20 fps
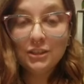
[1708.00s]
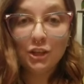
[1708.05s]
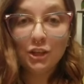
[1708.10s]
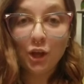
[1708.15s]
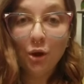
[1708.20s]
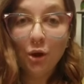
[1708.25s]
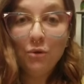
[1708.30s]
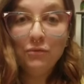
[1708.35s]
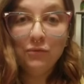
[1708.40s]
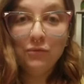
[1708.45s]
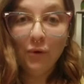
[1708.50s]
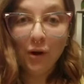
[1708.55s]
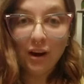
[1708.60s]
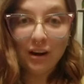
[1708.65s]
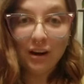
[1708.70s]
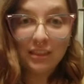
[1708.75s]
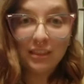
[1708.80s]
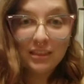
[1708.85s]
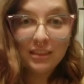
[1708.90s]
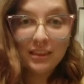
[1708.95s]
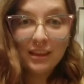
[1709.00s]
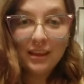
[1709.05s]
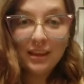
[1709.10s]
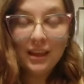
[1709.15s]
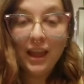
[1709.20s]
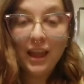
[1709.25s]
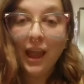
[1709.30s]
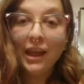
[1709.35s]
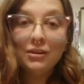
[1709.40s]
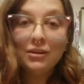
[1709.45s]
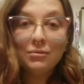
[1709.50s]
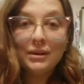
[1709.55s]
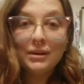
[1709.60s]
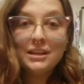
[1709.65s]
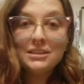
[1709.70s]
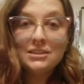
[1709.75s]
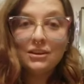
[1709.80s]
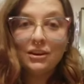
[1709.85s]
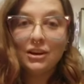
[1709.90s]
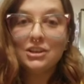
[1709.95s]
go forth and
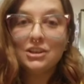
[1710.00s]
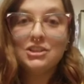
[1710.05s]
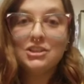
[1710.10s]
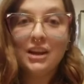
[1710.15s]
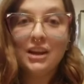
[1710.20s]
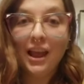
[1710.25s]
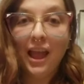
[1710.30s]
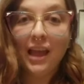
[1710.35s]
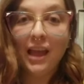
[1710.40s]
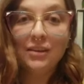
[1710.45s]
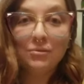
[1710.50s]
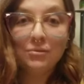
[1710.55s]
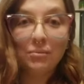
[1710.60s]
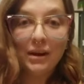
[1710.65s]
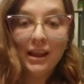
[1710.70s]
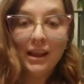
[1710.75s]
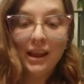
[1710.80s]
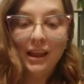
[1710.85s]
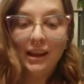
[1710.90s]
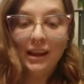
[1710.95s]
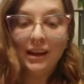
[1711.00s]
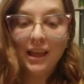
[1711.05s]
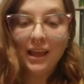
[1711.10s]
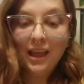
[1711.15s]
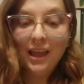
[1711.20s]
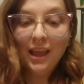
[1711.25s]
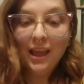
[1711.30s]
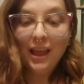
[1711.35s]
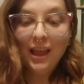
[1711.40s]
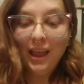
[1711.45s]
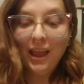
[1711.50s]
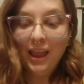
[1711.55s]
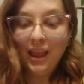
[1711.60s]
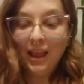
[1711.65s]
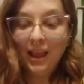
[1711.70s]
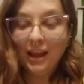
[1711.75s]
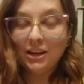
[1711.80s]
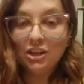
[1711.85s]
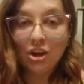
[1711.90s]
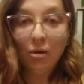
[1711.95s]
research and read
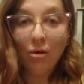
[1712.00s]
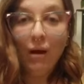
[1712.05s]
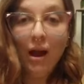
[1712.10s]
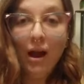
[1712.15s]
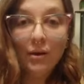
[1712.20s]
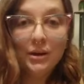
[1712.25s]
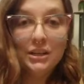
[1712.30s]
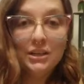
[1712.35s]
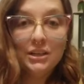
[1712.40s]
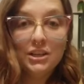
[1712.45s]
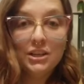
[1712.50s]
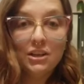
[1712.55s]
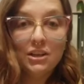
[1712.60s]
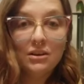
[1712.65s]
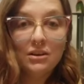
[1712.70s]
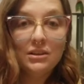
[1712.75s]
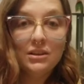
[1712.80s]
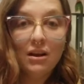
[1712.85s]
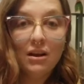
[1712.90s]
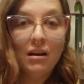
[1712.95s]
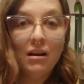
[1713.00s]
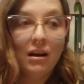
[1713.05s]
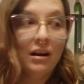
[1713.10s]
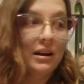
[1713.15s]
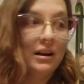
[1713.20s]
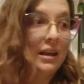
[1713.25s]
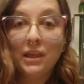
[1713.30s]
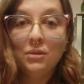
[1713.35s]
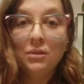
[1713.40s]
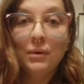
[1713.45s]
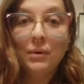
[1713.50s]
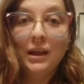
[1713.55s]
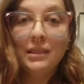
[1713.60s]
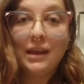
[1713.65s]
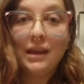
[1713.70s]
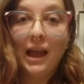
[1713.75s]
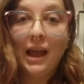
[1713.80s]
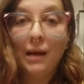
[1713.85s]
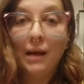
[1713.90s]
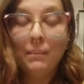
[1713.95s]
and go out into your yard. And by the way,
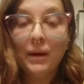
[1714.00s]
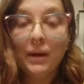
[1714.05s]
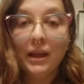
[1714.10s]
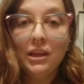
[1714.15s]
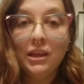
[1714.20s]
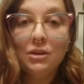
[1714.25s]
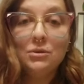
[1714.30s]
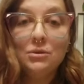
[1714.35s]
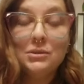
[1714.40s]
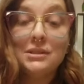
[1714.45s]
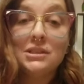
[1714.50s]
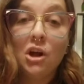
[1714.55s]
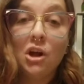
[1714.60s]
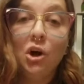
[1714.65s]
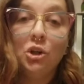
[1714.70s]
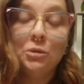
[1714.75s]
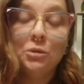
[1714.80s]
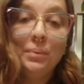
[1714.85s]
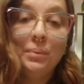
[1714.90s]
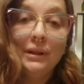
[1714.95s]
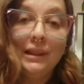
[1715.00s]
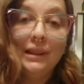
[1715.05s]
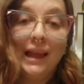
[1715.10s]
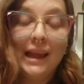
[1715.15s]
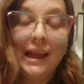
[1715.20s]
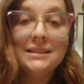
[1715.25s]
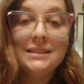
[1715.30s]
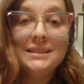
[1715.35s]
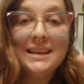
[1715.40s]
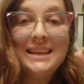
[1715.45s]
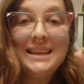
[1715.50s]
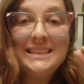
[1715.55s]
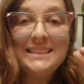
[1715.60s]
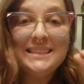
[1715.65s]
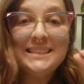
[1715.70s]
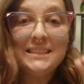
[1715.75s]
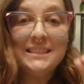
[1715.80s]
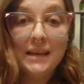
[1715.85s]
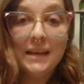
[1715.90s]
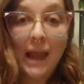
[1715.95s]
the app I use is called
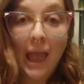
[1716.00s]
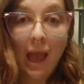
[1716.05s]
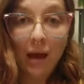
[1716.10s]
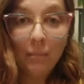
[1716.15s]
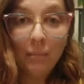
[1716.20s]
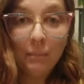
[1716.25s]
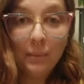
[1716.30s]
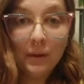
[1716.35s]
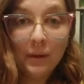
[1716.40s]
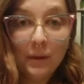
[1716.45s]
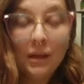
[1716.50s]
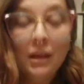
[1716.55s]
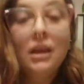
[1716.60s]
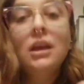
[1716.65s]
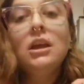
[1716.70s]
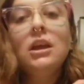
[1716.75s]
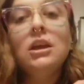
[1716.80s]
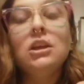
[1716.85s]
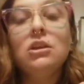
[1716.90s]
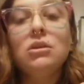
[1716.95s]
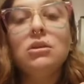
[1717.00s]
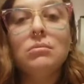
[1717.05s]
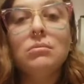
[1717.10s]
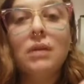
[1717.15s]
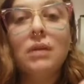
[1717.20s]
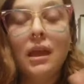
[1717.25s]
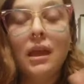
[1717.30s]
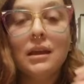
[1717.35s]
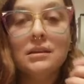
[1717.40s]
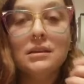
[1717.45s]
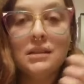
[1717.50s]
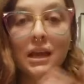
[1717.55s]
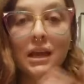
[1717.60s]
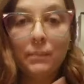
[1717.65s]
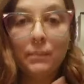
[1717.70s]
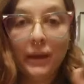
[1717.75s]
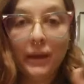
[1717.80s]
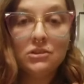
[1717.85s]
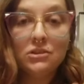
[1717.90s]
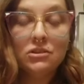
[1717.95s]
PlantSnap. You can
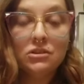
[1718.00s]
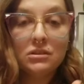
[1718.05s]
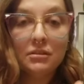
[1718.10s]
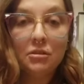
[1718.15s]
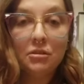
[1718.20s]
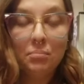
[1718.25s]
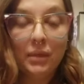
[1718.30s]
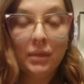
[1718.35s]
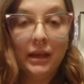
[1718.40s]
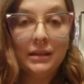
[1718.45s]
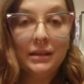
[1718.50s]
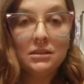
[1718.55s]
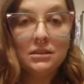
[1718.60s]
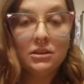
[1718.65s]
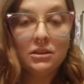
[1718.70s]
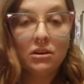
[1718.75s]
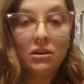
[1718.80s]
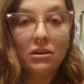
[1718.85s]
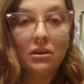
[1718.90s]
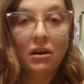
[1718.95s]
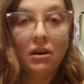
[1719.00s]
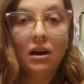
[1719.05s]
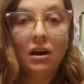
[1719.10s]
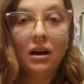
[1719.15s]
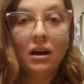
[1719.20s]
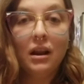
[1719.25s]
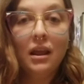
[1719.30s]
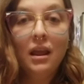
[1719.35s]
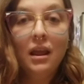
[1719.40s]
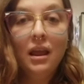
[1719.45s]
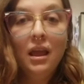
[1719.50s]
take pictures of the plants in your yard